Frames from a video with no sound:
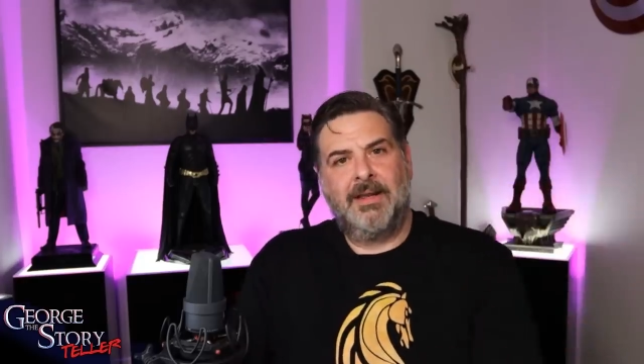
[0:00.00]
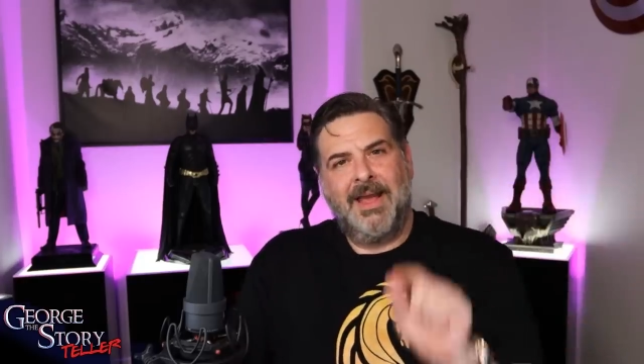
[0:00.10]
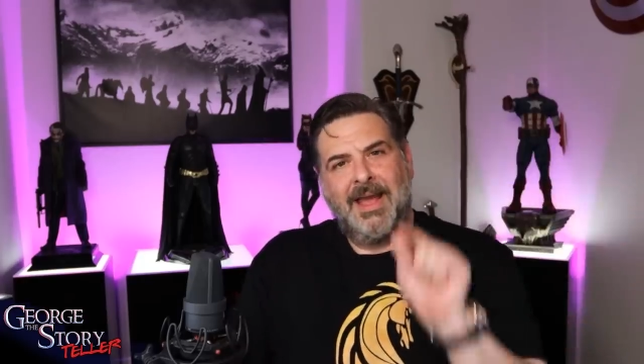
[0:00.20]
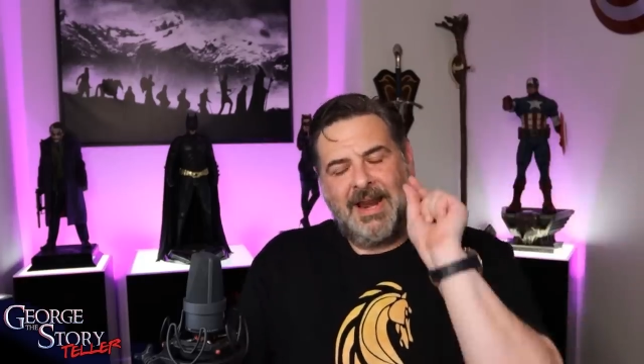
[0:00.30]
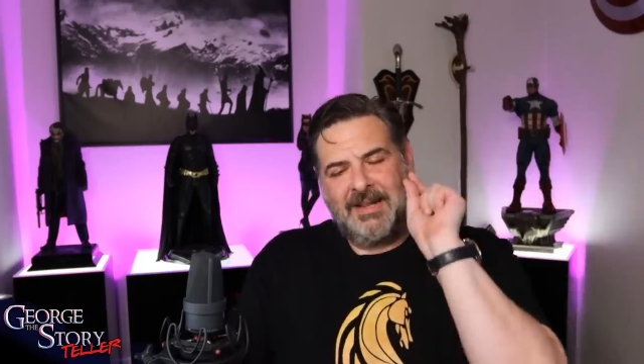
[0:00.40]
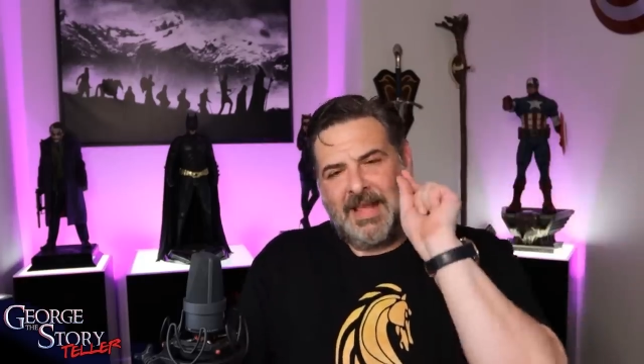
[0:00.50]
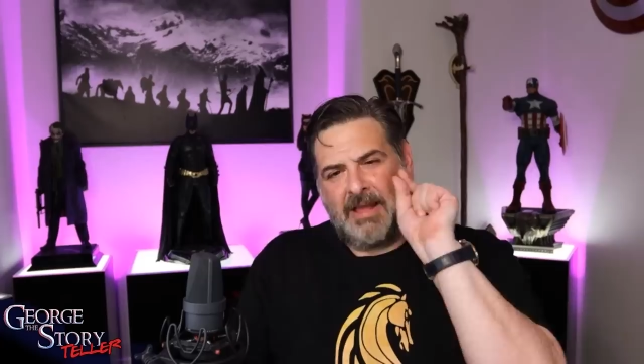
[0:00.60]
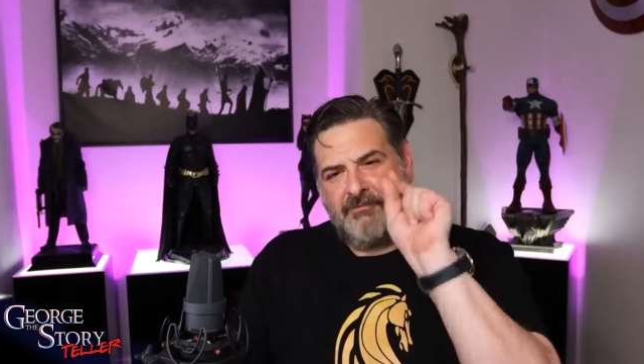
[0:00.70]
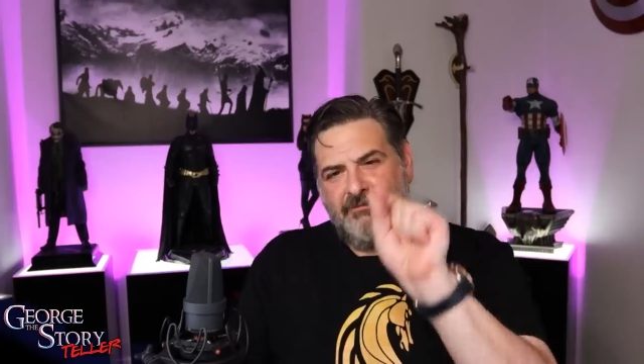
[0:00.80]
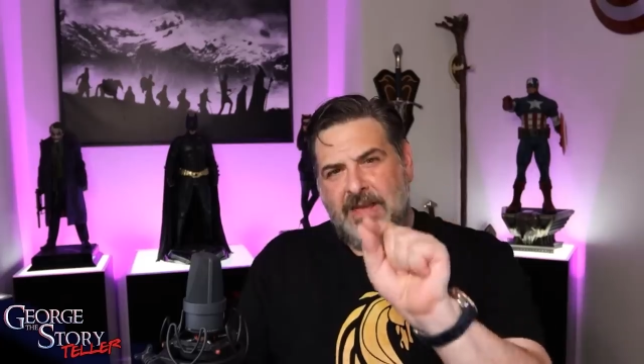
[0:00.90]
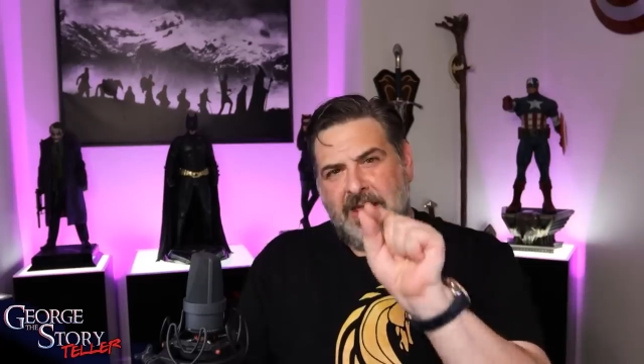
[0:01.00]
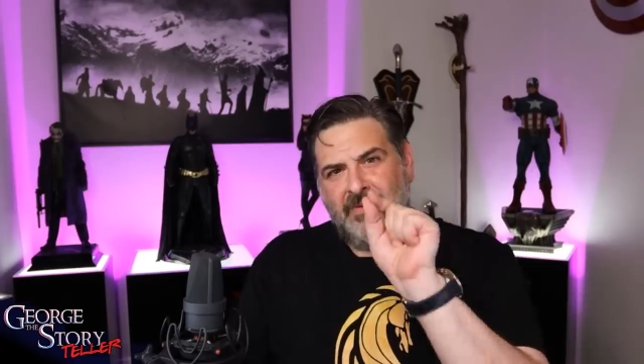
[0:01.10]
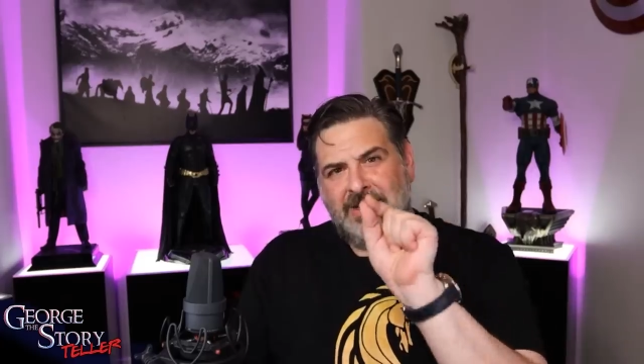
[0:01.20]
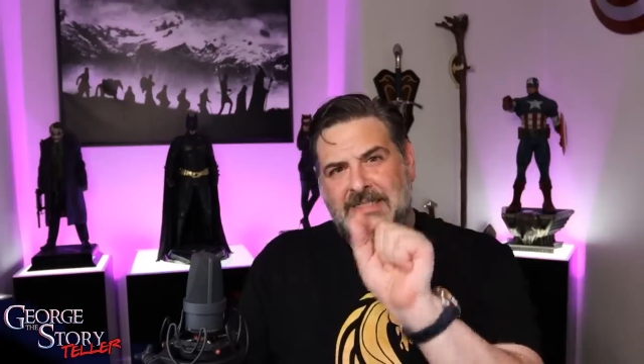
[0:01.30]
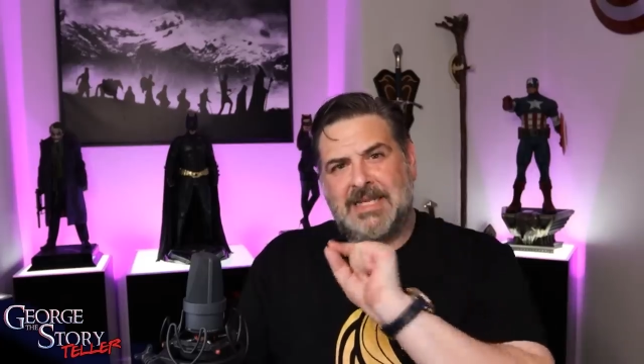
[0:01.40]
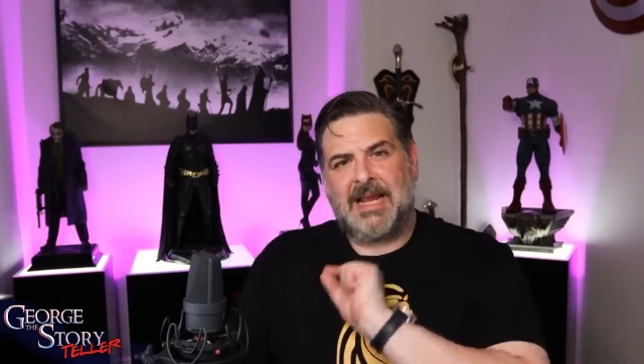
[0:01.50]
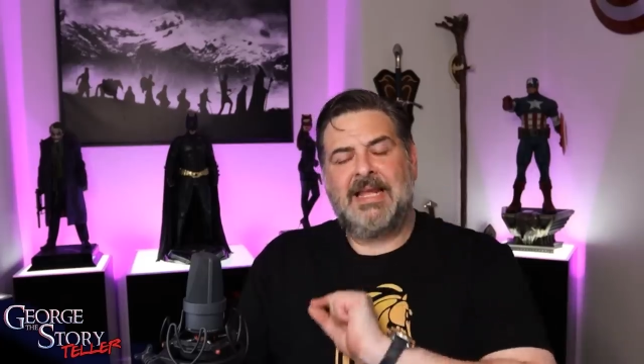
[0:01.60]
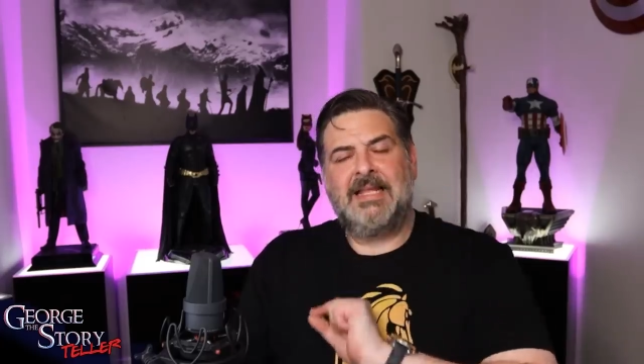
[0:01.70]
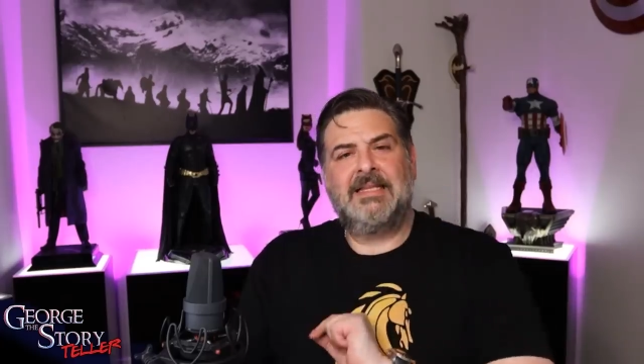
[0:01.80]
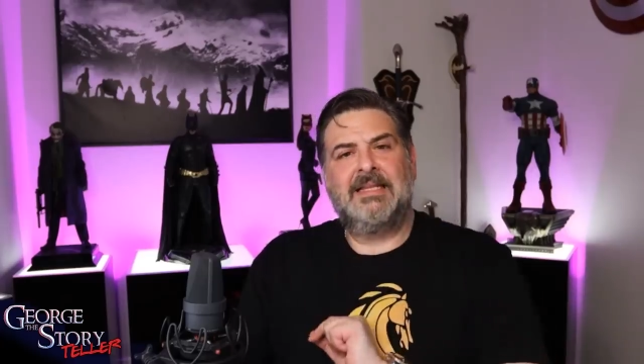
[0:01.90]
And at that very
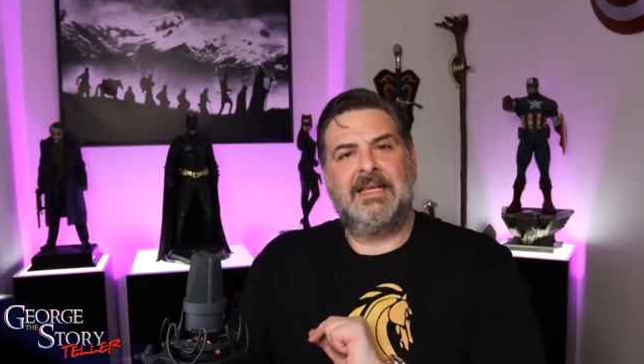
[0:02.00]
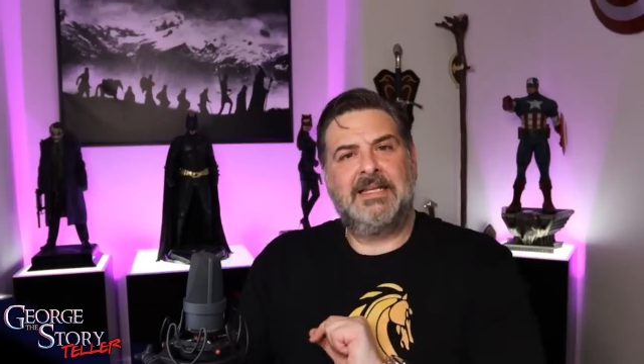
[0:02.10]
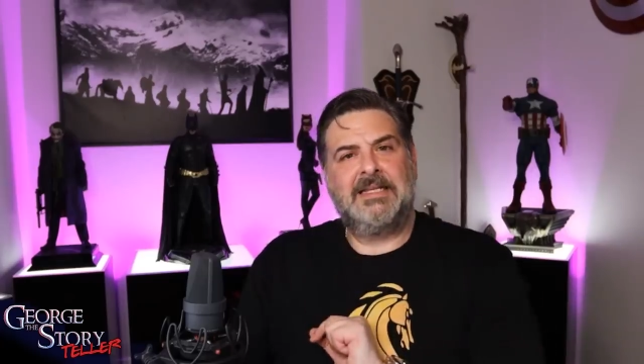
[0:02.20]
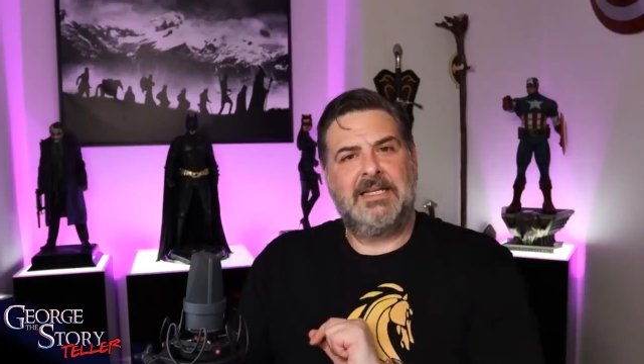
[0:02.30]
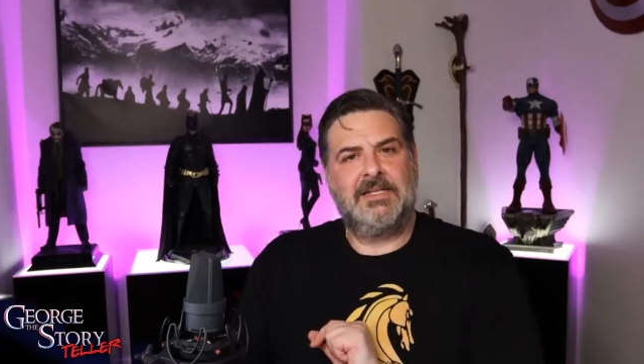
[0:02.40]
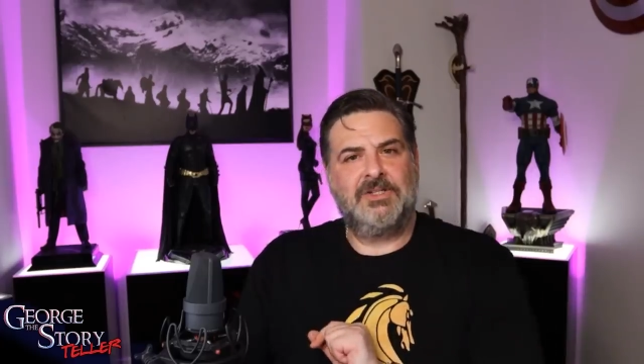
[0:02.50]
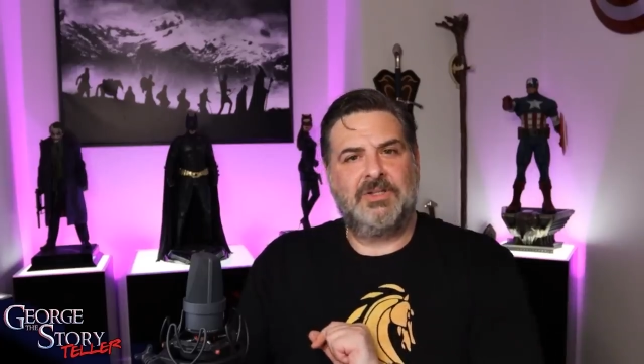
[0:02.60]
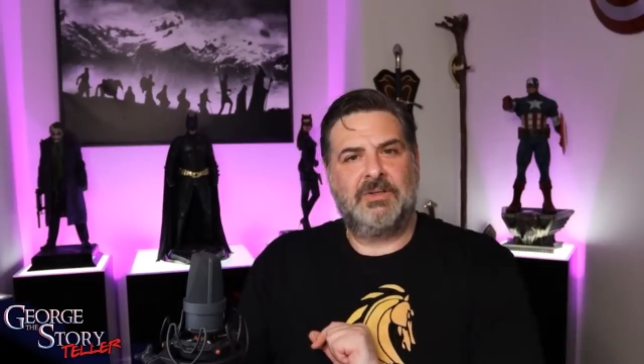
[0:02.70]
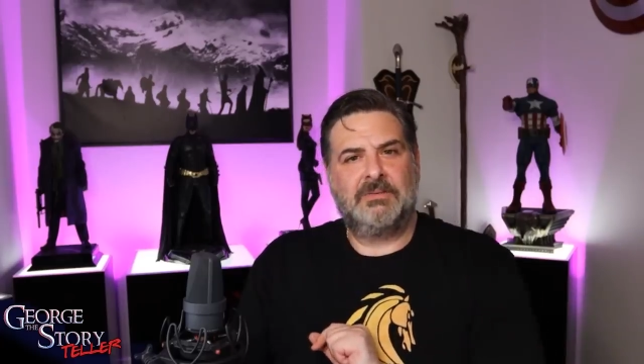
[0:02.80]
second, they need you.